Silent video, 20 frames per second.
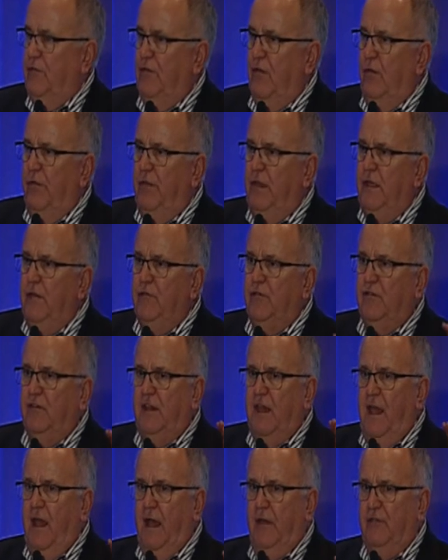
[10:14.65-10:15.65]
So these
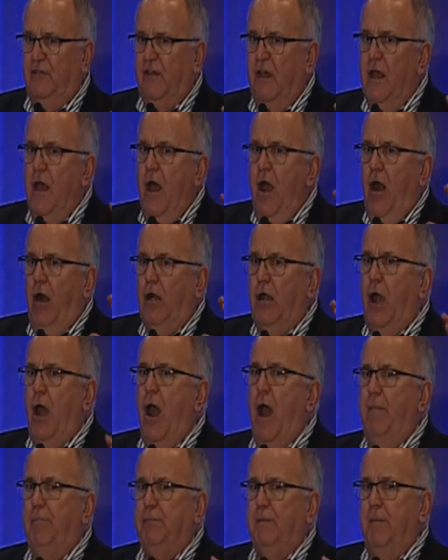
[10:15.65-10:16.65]
tests are
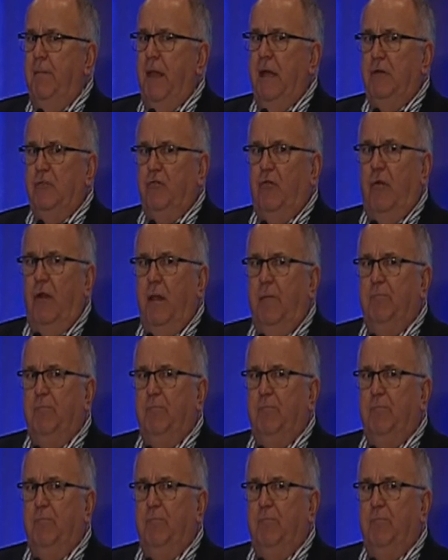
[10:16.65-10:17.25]
complementary,